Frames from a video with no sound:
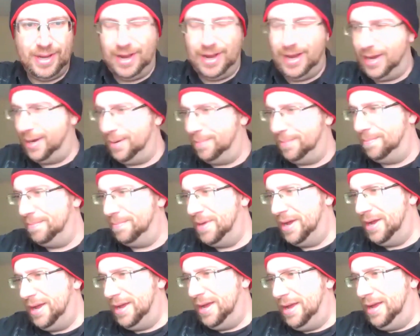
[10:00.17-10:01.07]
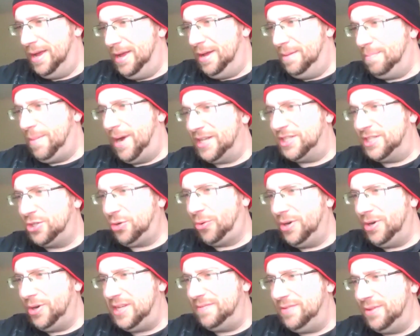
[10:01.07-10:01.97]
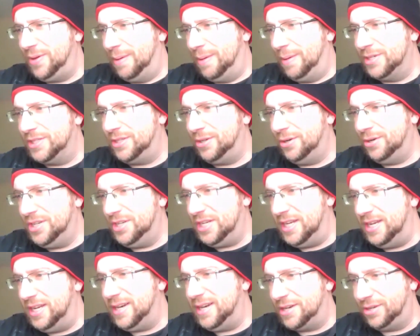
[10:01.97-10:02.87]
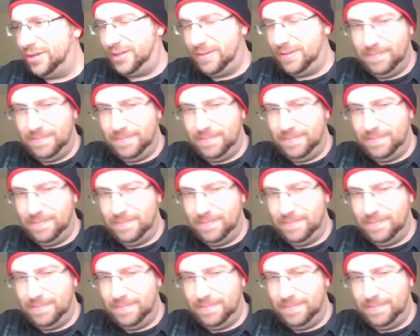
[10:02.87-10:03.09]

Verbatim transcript: Mm-hmm. Um, mm-hmm. My stories, even though I was 13, I took